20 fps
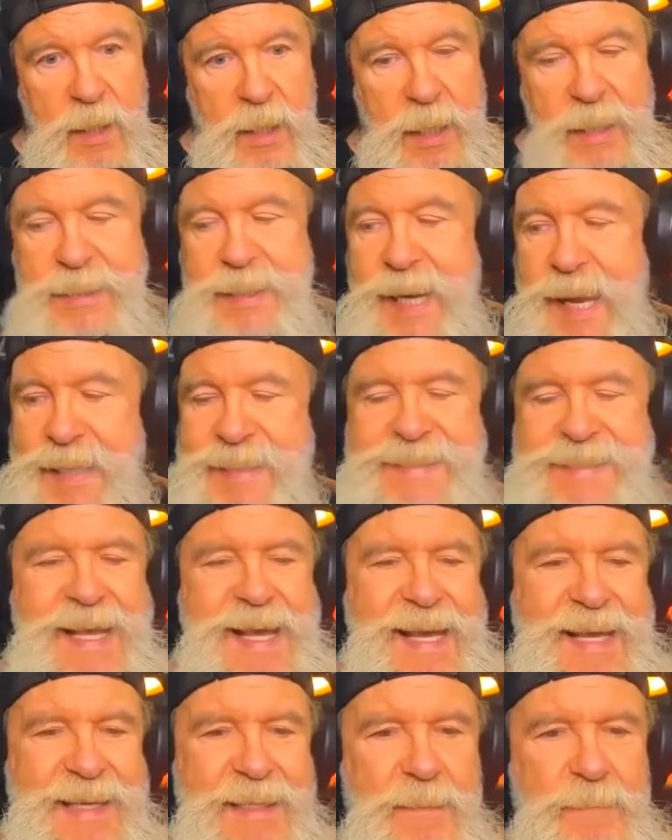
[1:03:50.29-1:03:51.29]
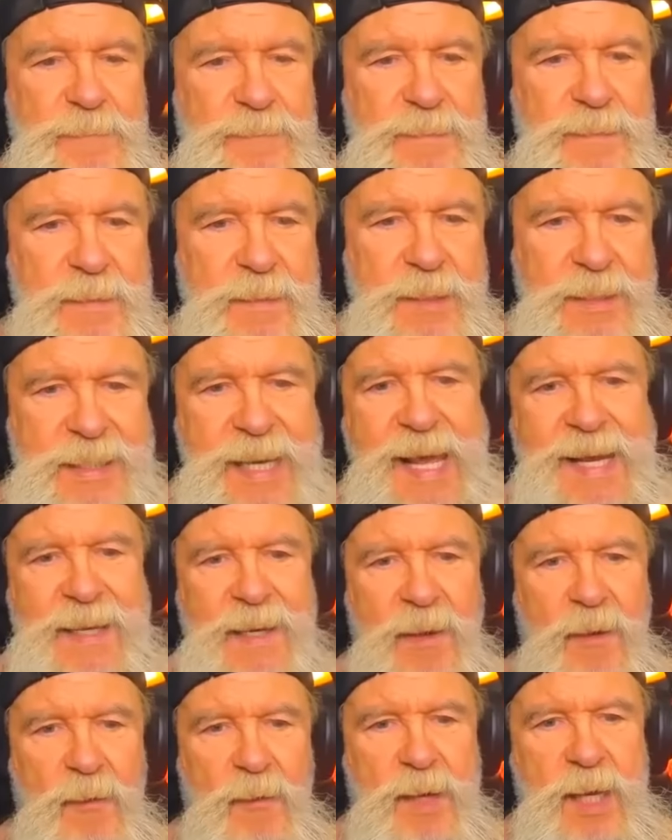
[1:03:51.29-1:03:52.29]
It's like saying it's like a
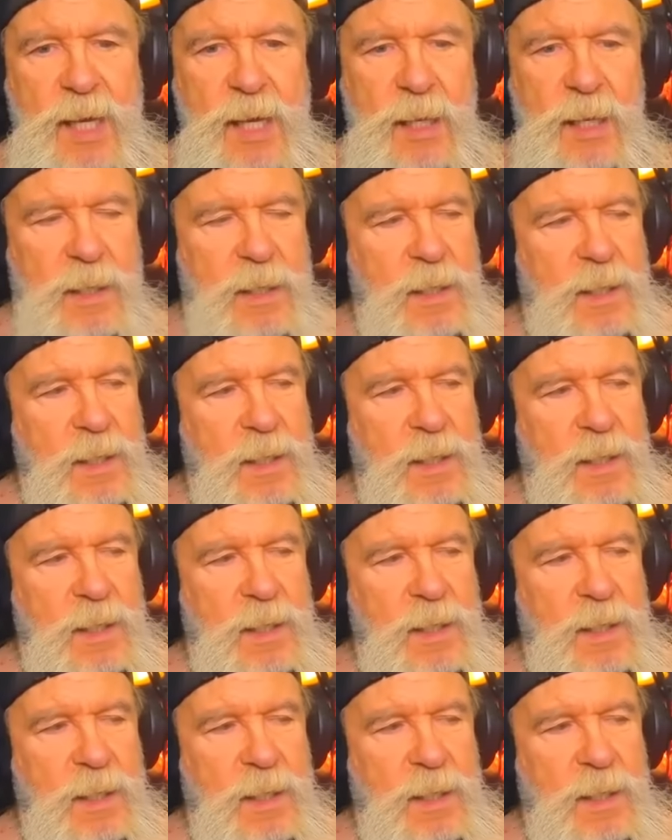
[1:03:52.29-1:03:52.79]
little kid.